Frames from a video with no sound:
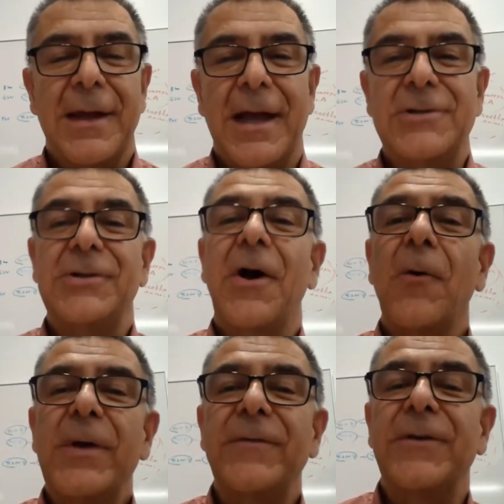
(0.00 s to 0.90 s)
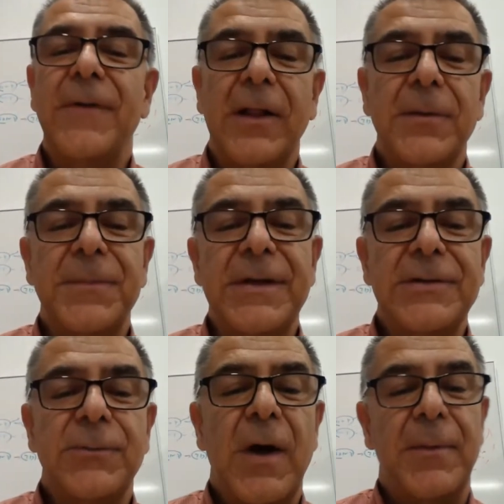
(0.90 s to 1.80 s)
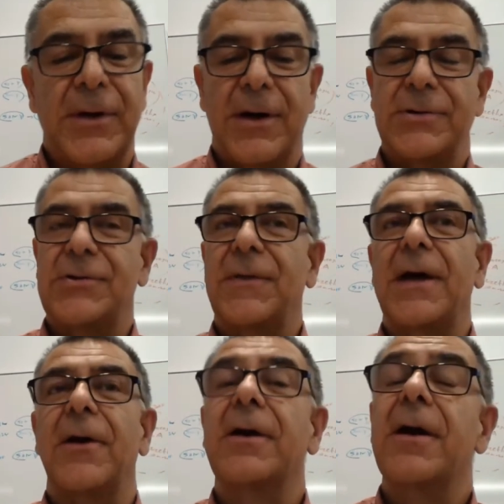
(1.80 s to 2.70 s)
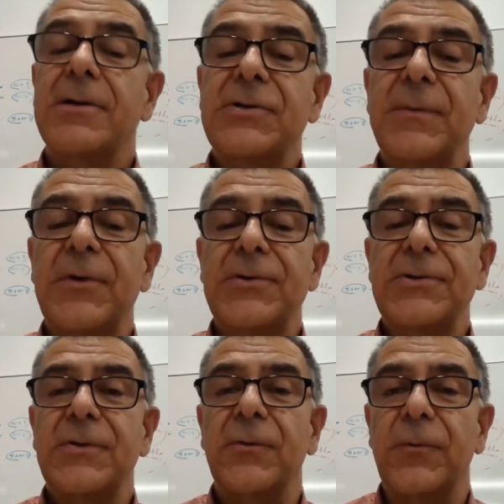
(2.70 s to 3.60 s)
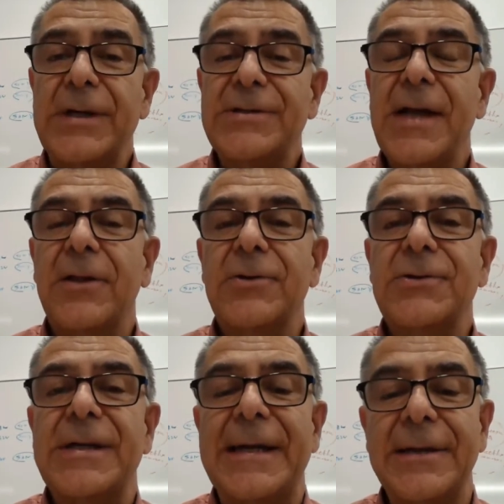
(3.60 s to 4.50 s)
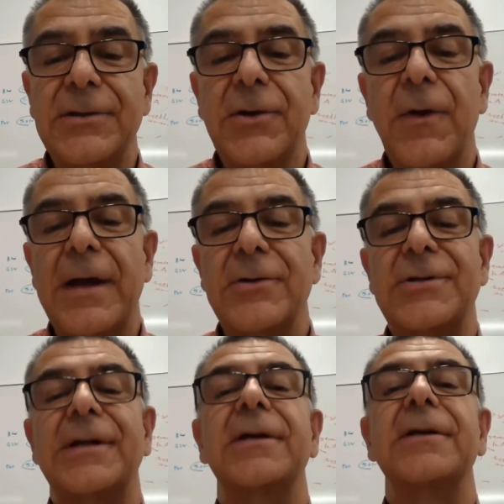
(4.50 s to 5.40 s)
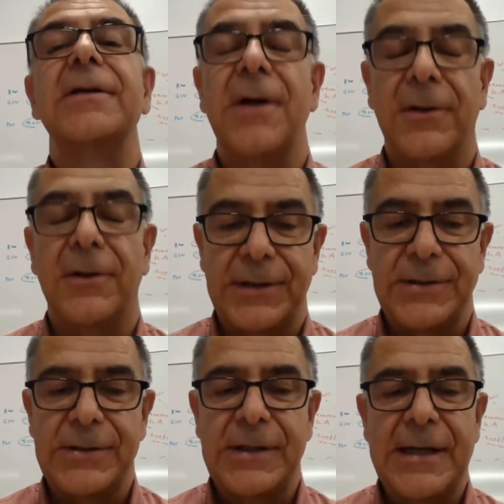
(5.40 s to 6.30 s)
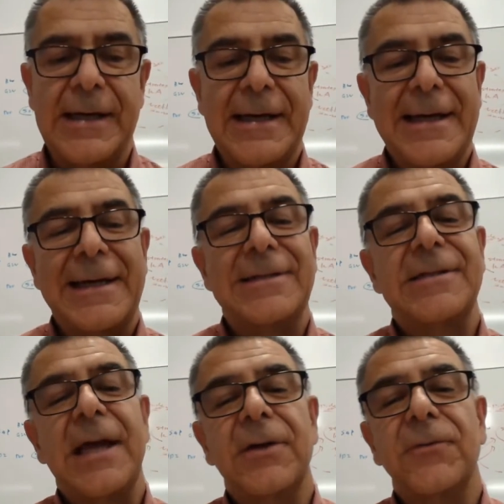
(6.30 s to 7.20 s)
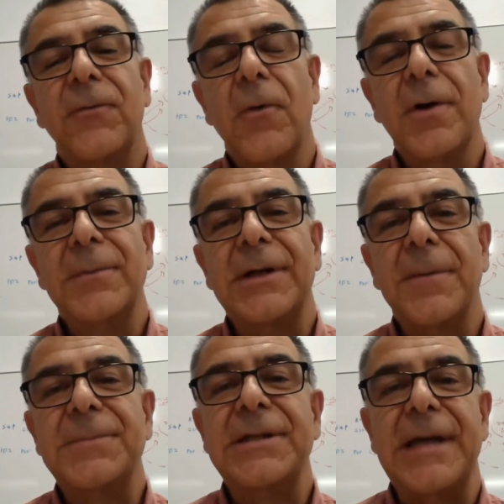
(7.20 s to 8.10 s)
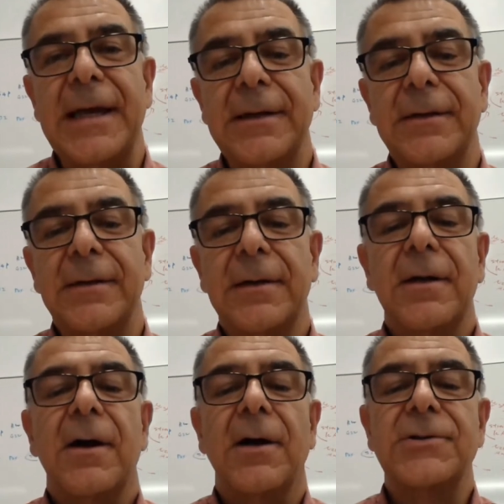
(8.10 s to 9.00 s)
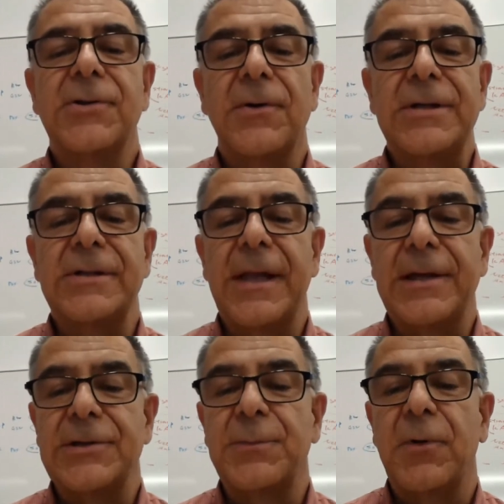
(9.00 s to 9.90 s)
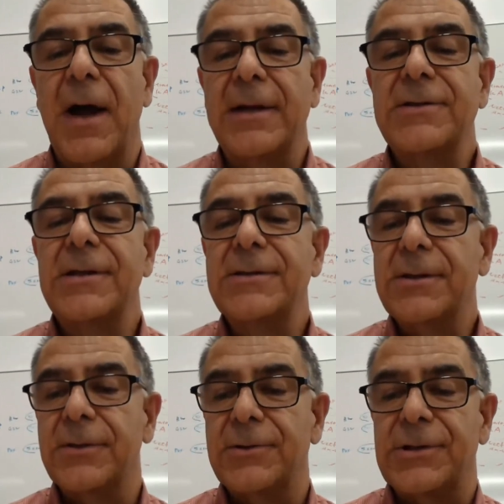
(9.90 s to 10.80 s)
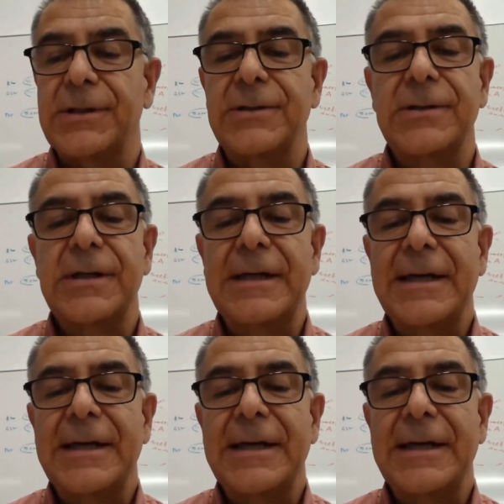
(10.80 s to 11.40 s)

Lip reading: As you know, we've developed these webinars so that our customers, resellers, integrators, and consultants can stay informed and up to date on Sony's latest products and solutions,